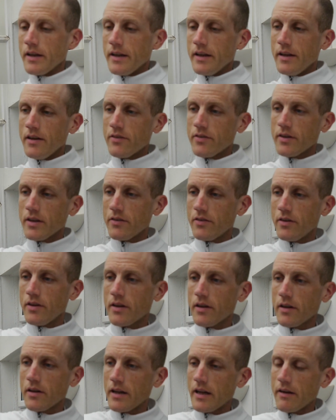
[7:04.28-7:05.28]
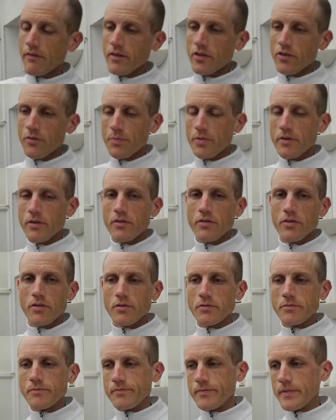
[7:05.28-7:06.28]
he says you can have a
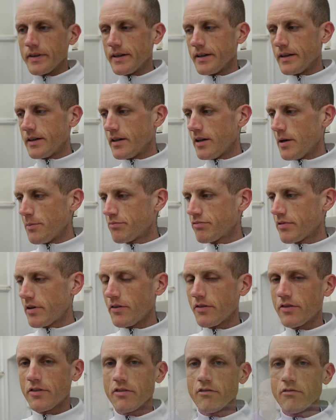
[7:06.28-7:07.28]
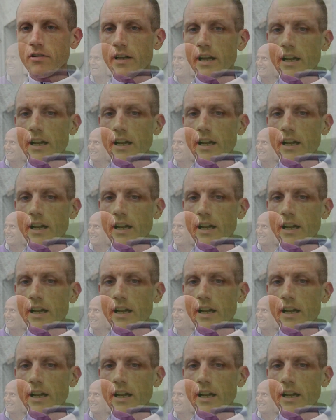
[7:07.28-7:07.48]
spiritual approach to really